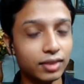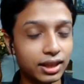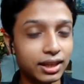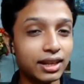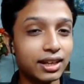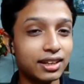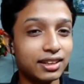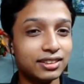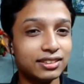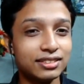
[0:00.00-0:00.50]

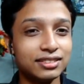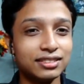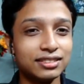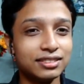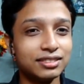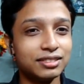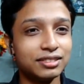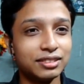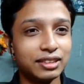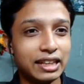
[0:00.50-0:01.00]
Yeah.
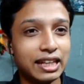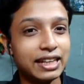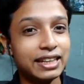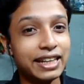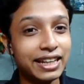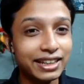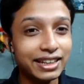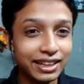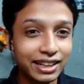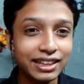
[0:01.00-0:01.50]

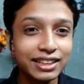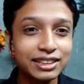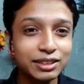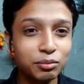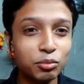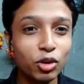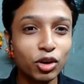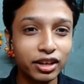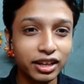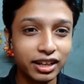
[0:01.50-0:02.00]
Technically, it's
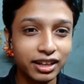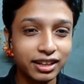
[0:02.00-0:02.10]
morning.